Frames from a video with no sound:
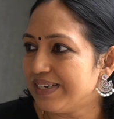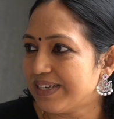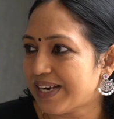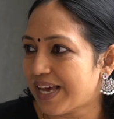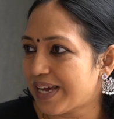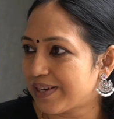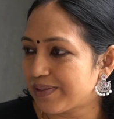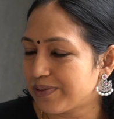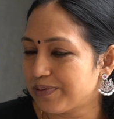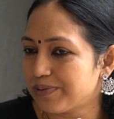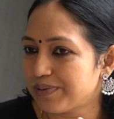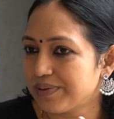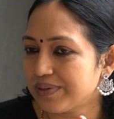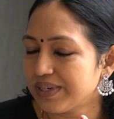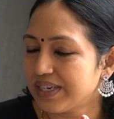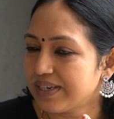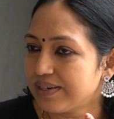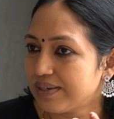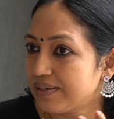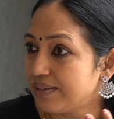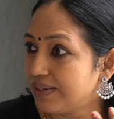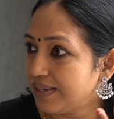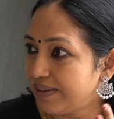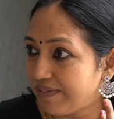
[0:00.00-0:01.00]
undayirunnu,
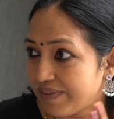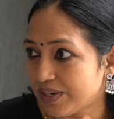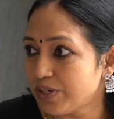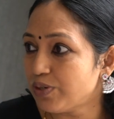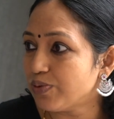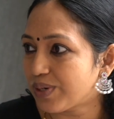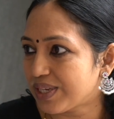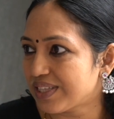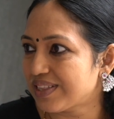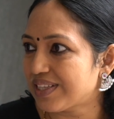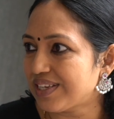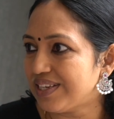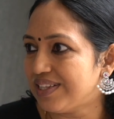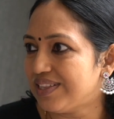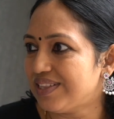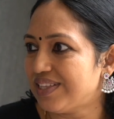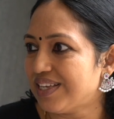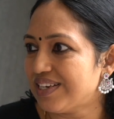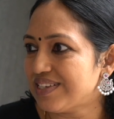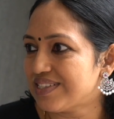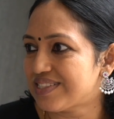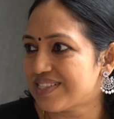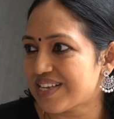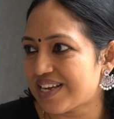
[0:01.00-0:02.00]
even during the
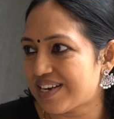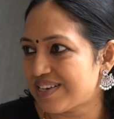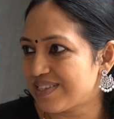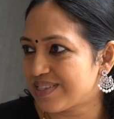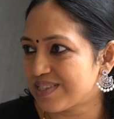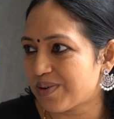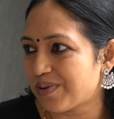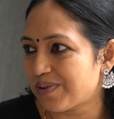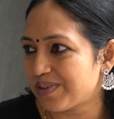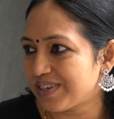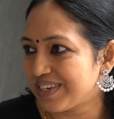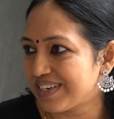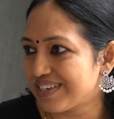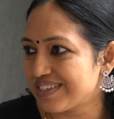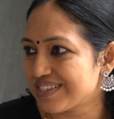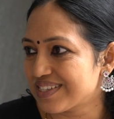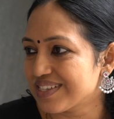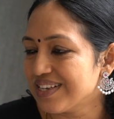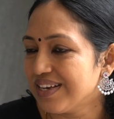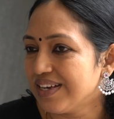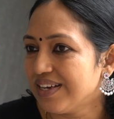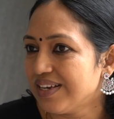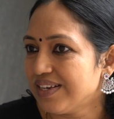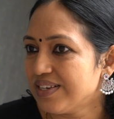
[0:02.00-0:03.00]
Indian science
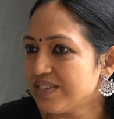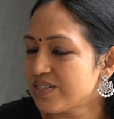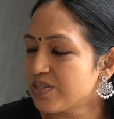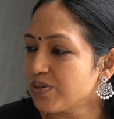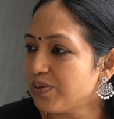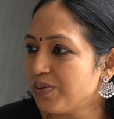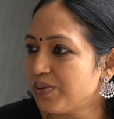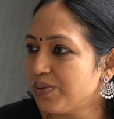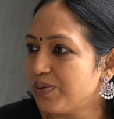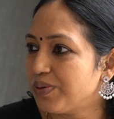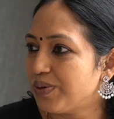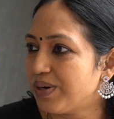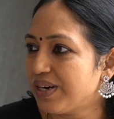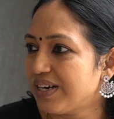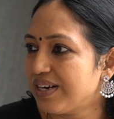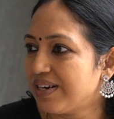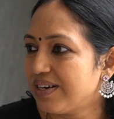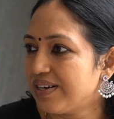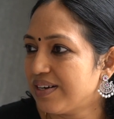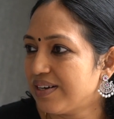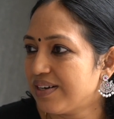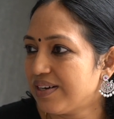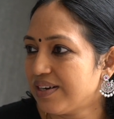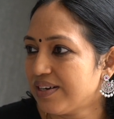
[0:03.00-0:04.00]
contest. So
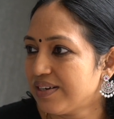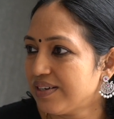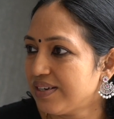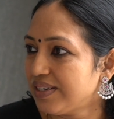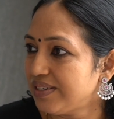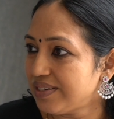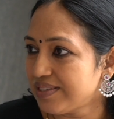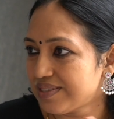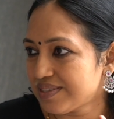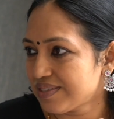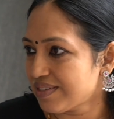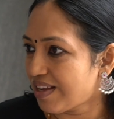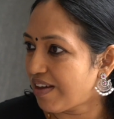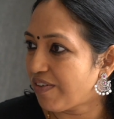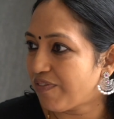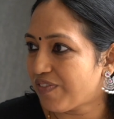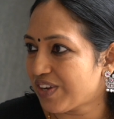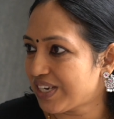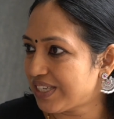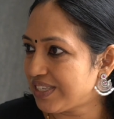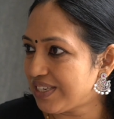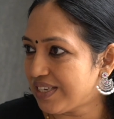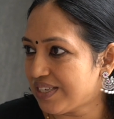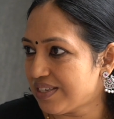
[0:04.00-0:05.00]
it is
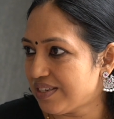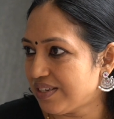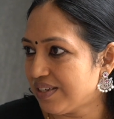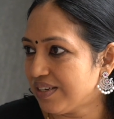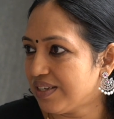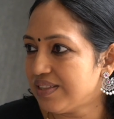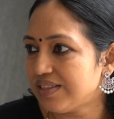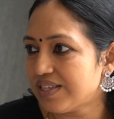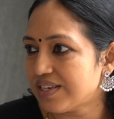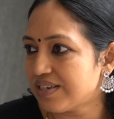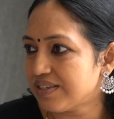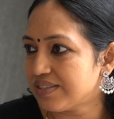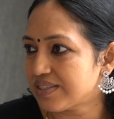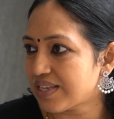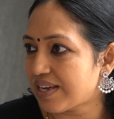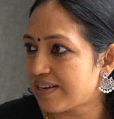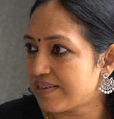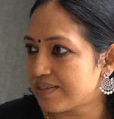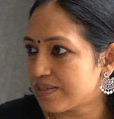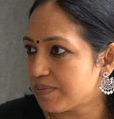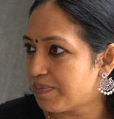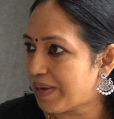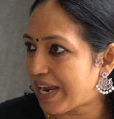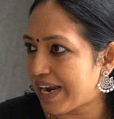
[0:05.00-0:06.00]
affecting Indian
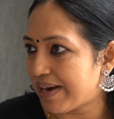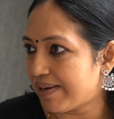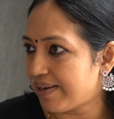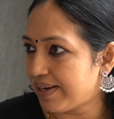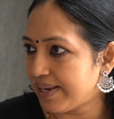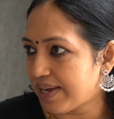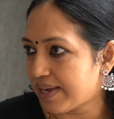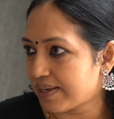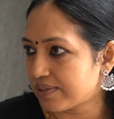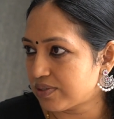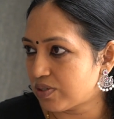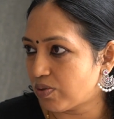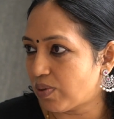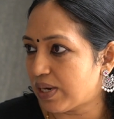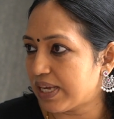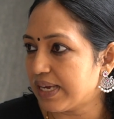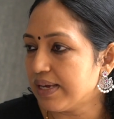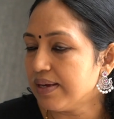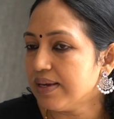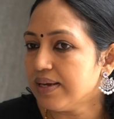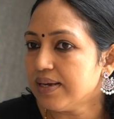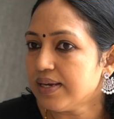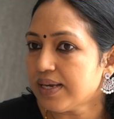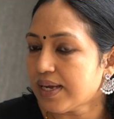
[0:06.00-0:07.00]
science badly actually,
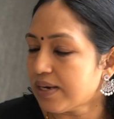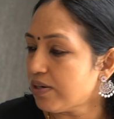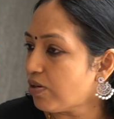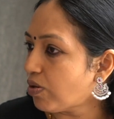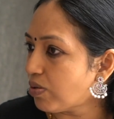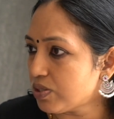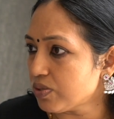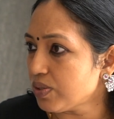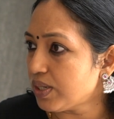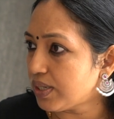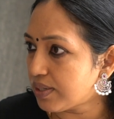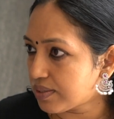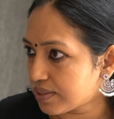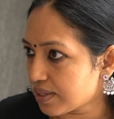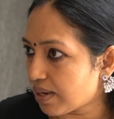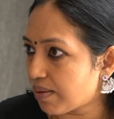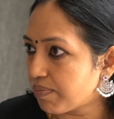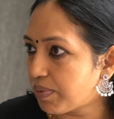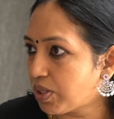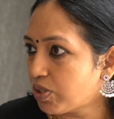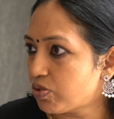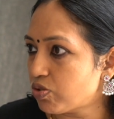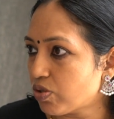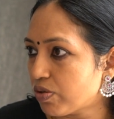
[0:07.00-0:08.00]
and also it is
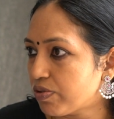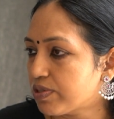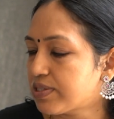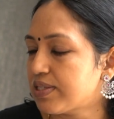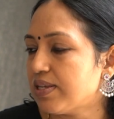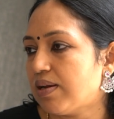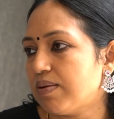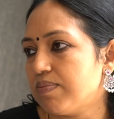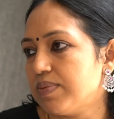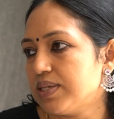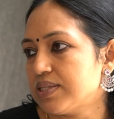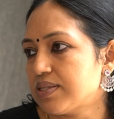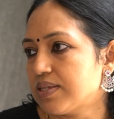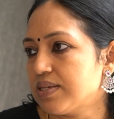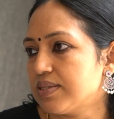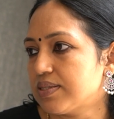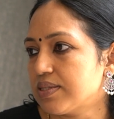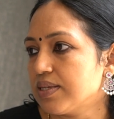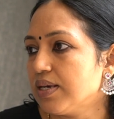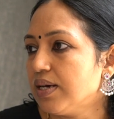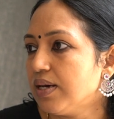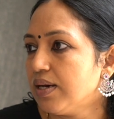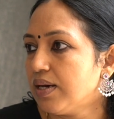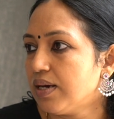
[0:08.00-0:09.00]
coming to our
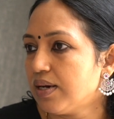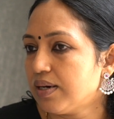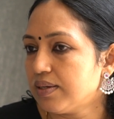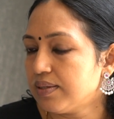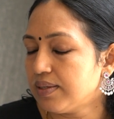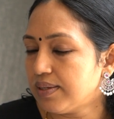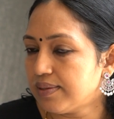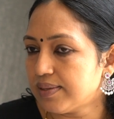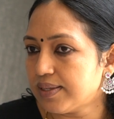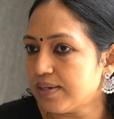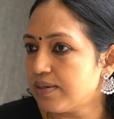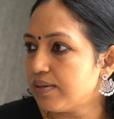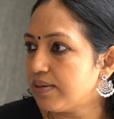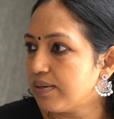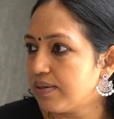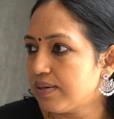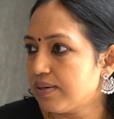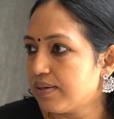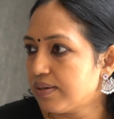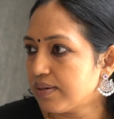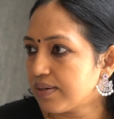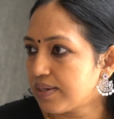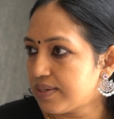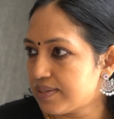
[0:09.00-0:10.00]
syllabuses. In the
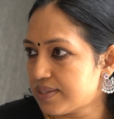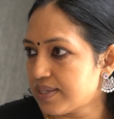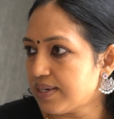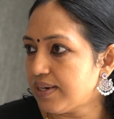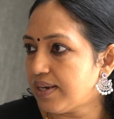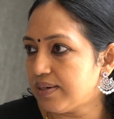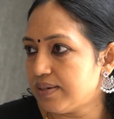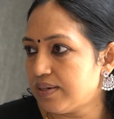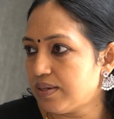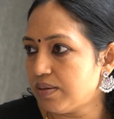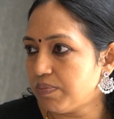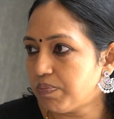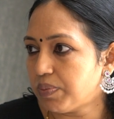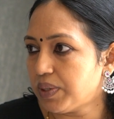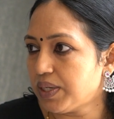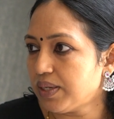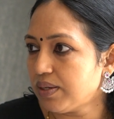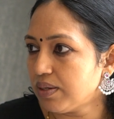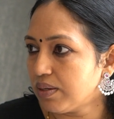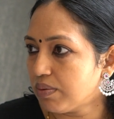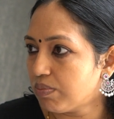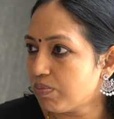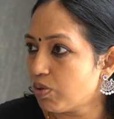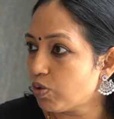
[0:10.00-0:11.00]
recent
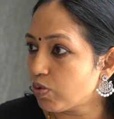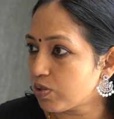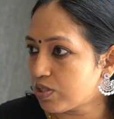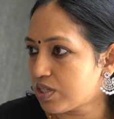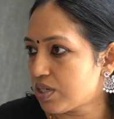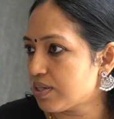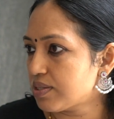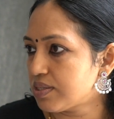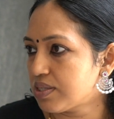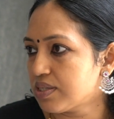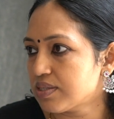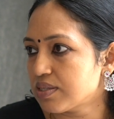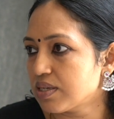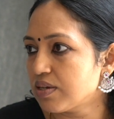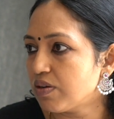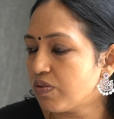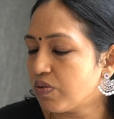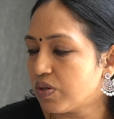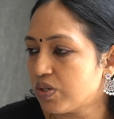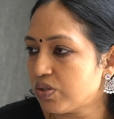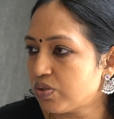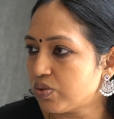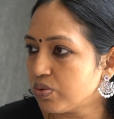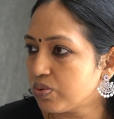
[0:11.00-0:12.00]
NEP, most stress is
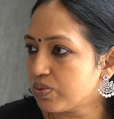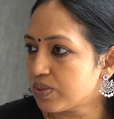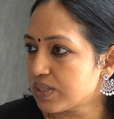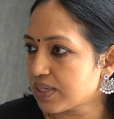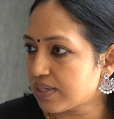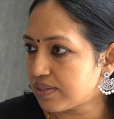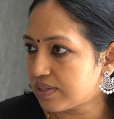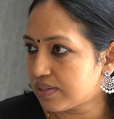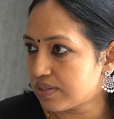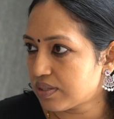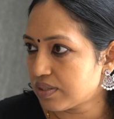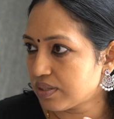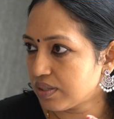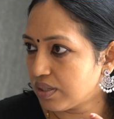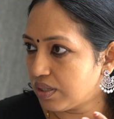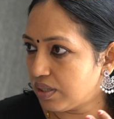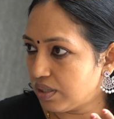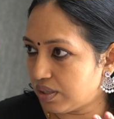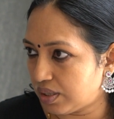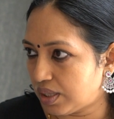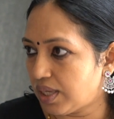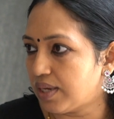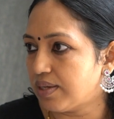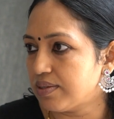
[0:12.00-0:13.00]
given to such
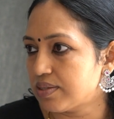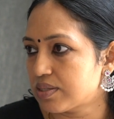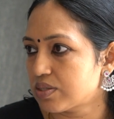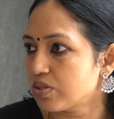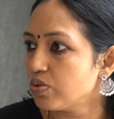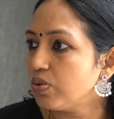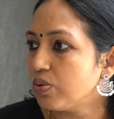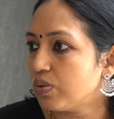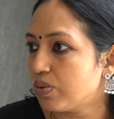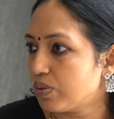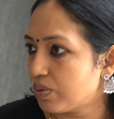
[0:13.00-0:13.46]
things. So